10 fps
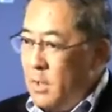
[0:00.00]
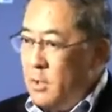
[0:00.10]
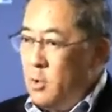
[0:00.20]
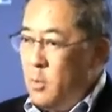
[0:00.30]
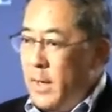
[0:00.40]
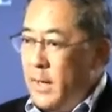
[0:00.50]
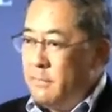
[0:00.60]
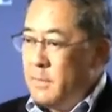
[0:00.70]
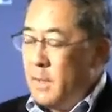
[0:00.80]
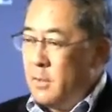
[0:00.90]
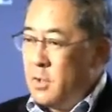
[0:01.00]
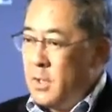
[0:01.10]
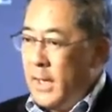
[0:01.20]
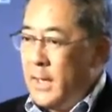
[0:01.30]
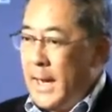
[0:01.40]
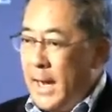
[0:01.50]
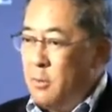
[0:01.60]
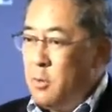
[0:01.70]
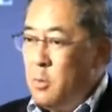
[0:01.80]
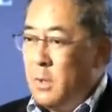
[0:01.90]
you have to understand how
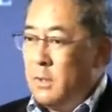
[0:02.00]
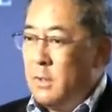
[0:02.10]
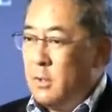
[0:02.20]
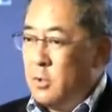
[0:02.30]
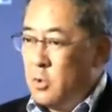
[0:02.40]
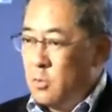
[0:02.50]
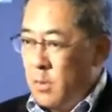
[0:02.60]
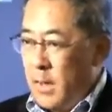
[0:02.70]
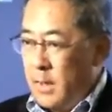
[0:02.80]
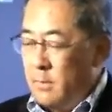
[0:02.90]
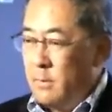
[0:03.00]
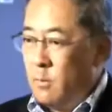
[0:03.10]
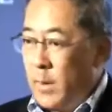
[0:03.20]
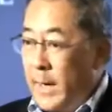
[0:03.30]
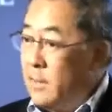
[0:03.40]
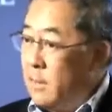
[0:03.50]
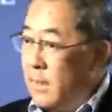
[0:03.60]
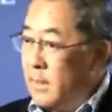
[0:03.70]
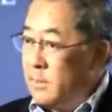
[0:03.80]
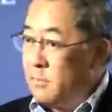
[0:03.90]
you can construct the right
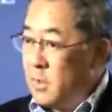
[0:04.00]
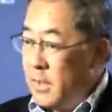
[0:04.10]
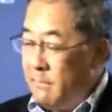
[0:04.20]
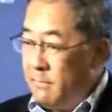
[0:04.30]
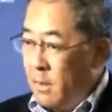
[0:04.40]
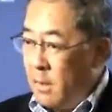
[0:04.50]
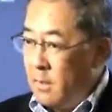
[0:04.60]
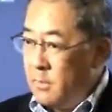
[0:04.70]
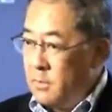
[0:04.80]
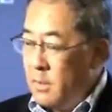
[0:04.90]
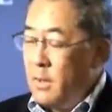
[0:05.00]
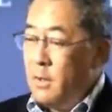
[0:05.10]
kinds of safeguards,